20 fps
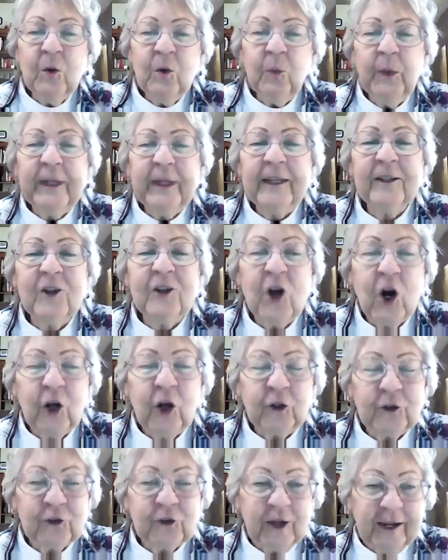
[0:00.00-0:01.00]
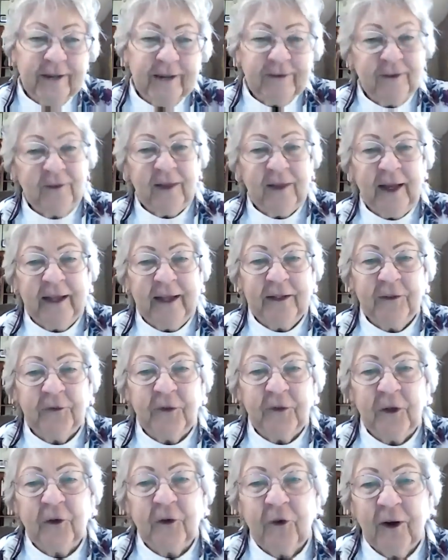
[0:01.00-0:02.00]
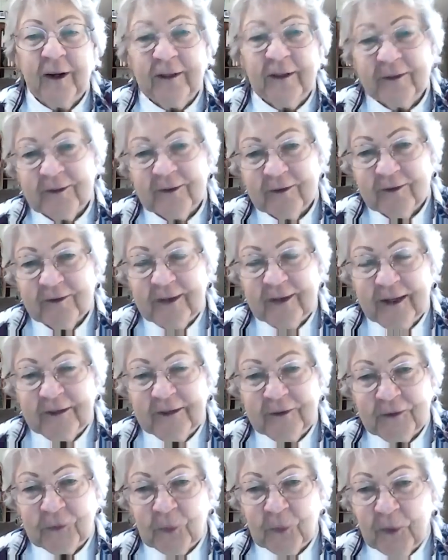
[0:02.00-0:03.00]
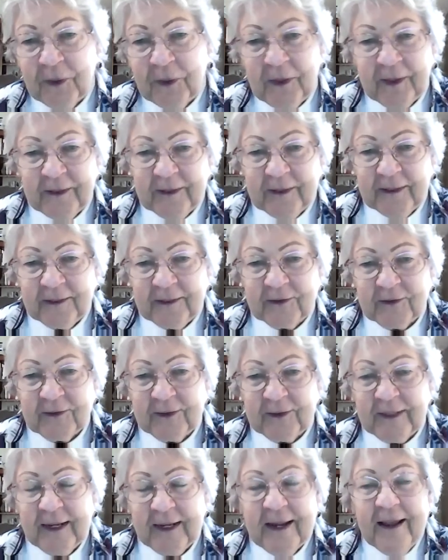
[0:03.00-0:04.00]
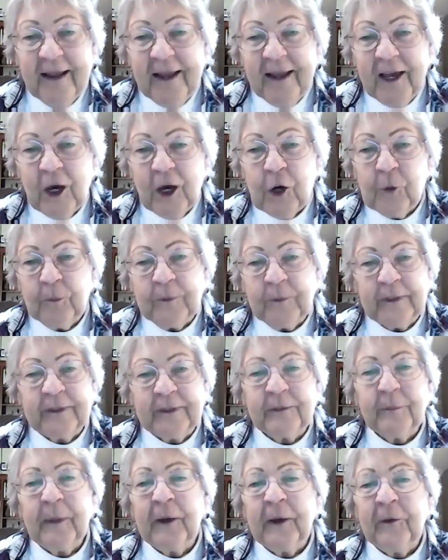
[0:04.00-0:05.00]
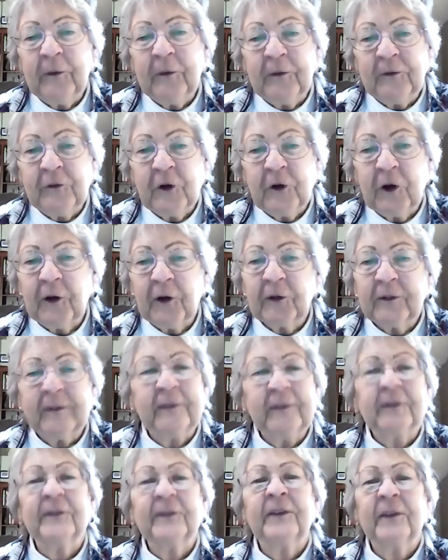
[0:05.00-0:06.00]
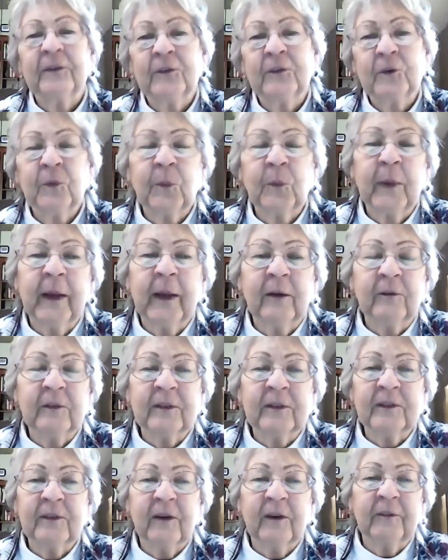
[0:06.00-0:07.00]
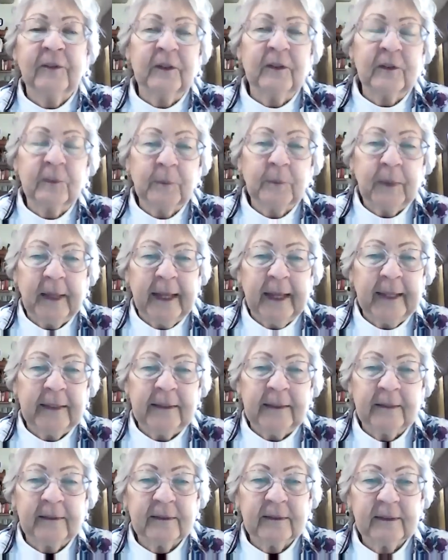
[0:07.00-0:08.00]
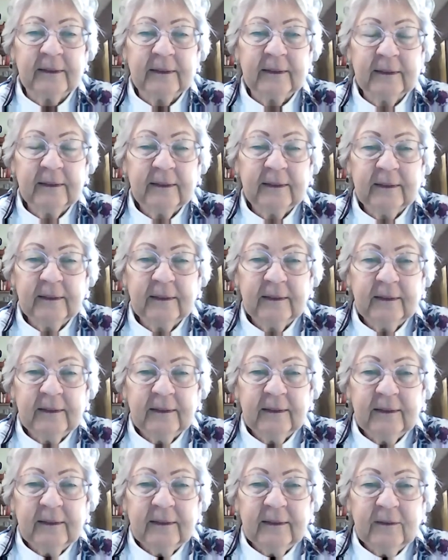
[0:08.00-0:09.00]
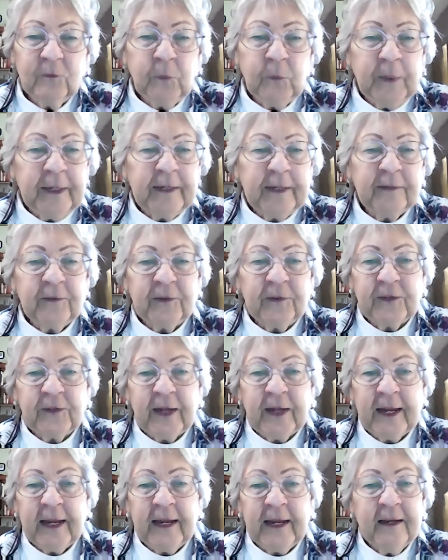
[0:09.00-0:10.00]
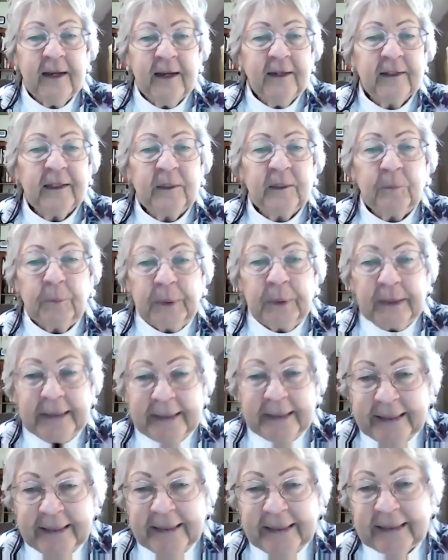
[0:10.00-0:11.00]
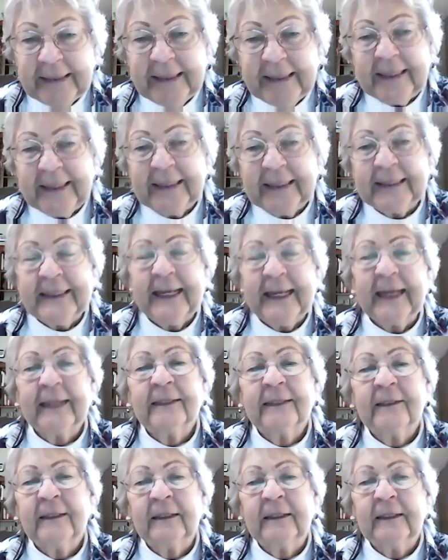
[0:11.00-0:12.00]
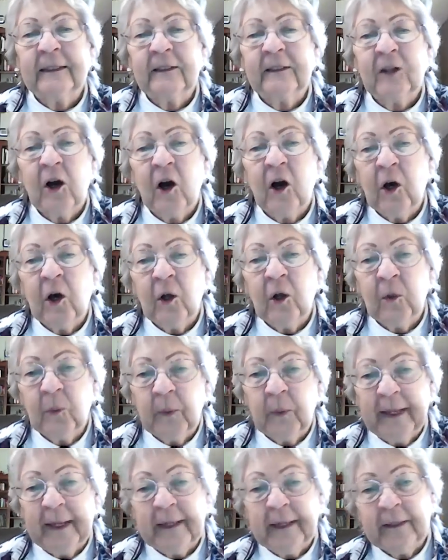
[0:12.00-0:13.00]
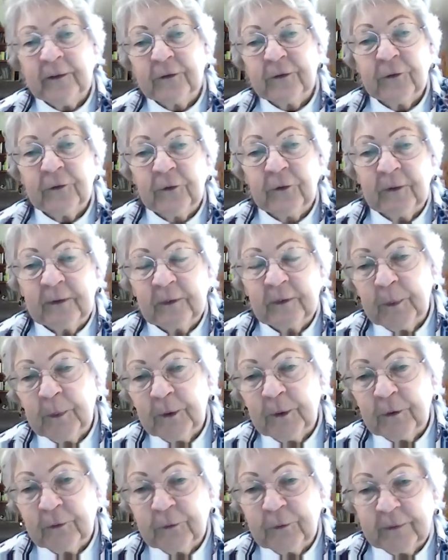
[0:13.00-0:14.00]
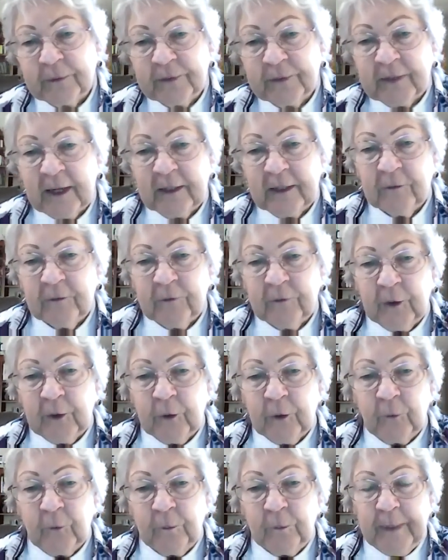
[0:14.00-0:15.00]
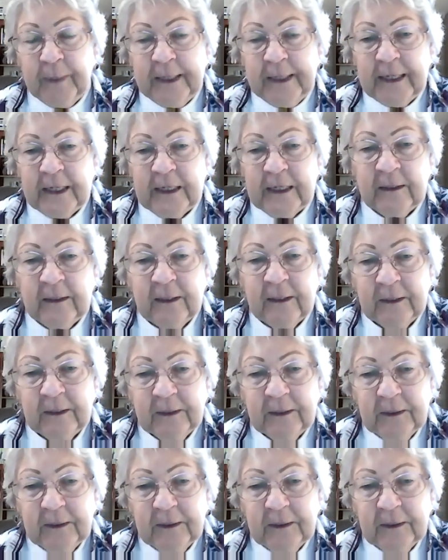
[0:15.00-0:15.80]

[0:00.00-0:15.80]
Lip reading: We can all shine the light of the Christ that is within us and help dispel the darkness that surrounds us on this planet. We can stay completely connected in all ways to the spiritual side of our own being